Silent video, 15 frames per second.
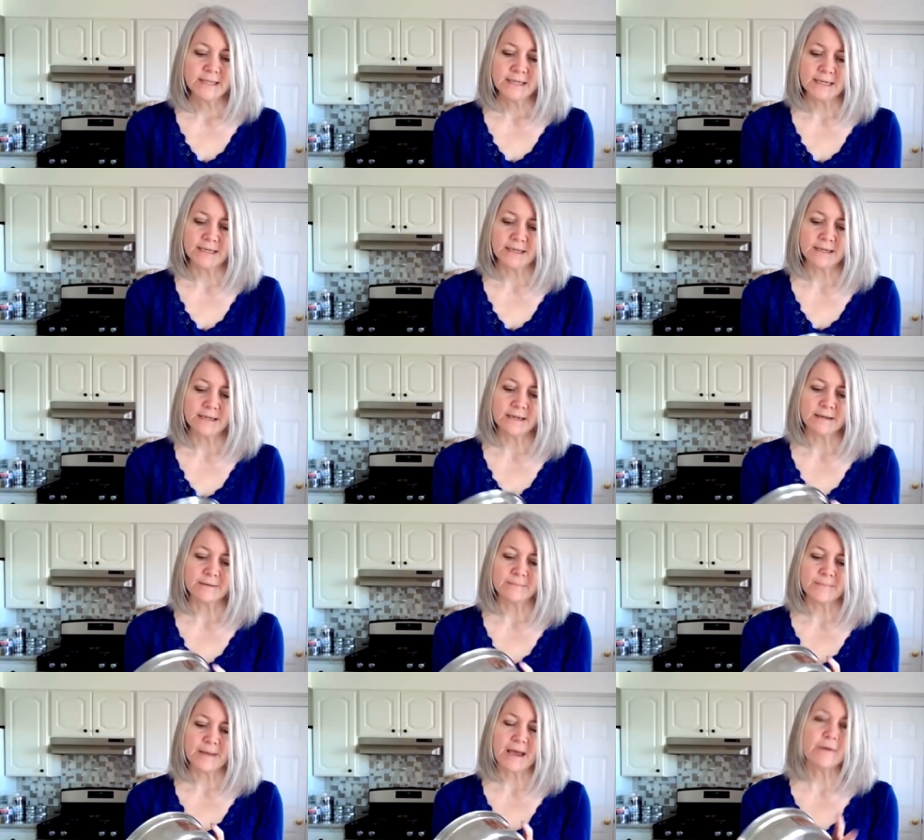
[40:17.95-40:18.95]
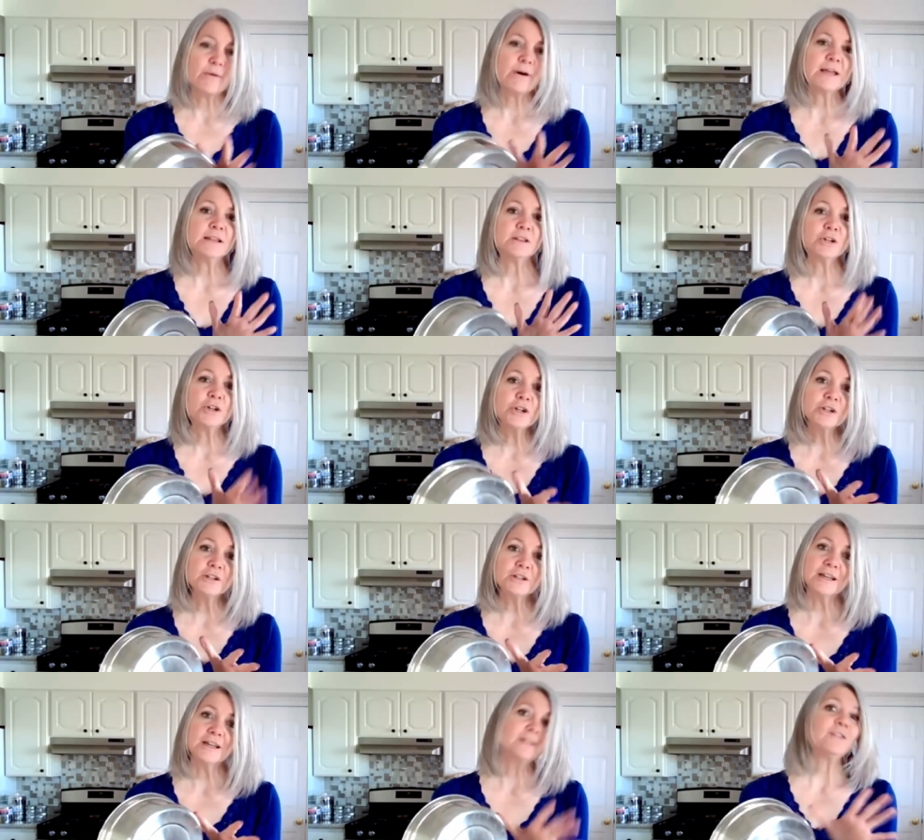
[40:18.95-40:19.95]
and um, how I
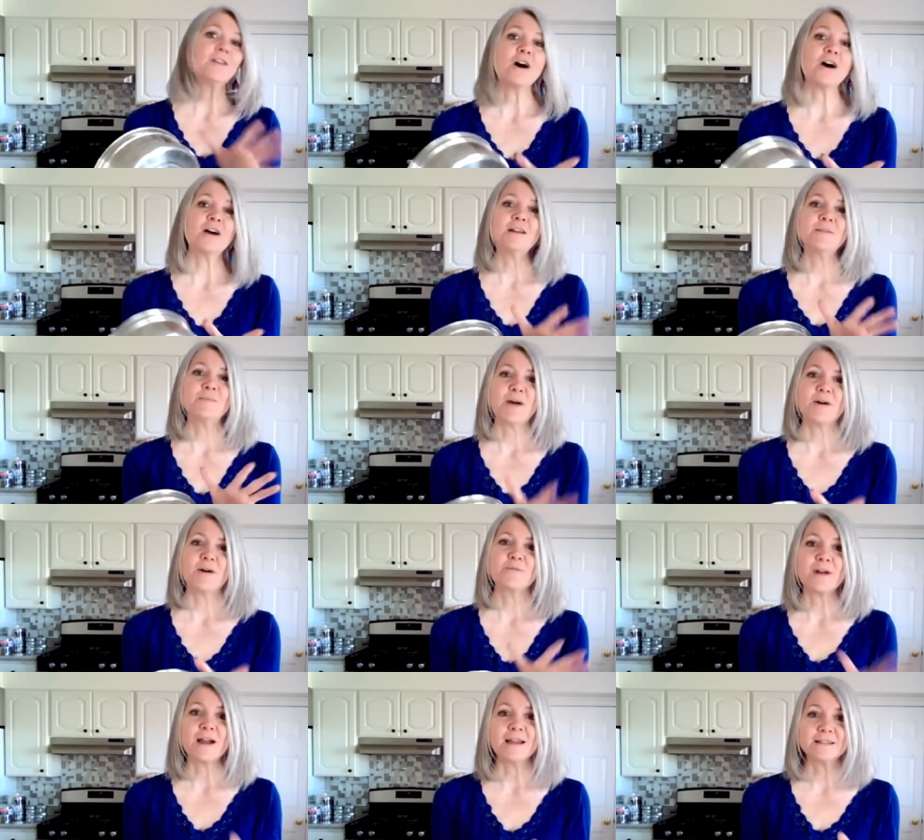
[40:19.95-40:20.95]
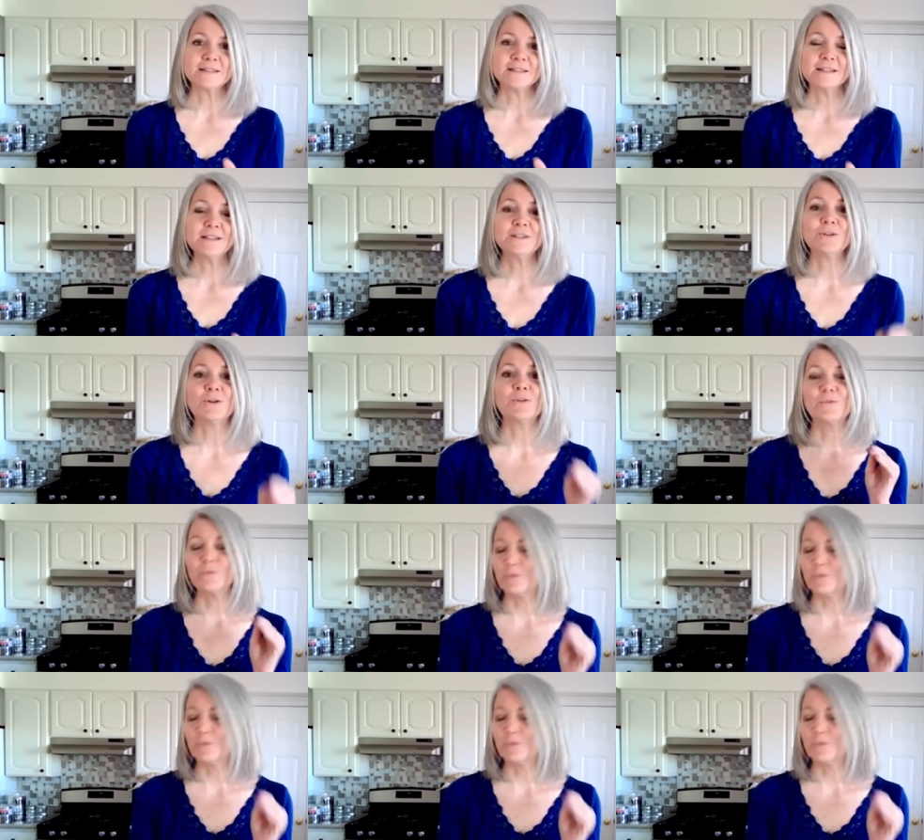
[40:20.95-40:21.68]
learned a lot about rice. So